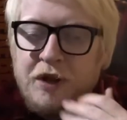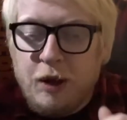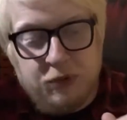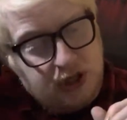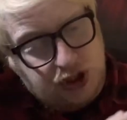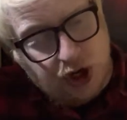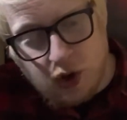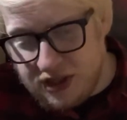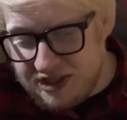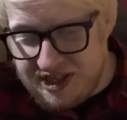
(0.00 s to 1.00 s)
But the
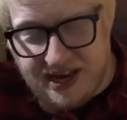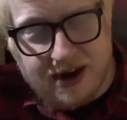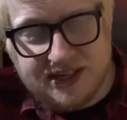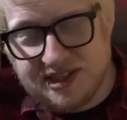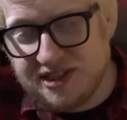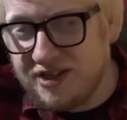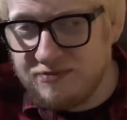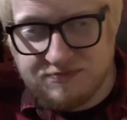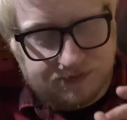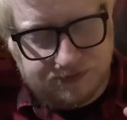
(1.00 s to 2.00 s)
chocolatey character,
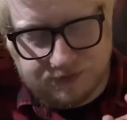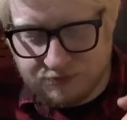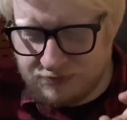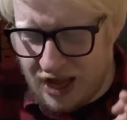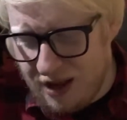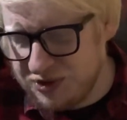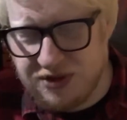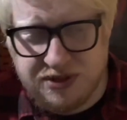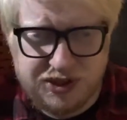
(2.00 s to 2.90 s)
absolutely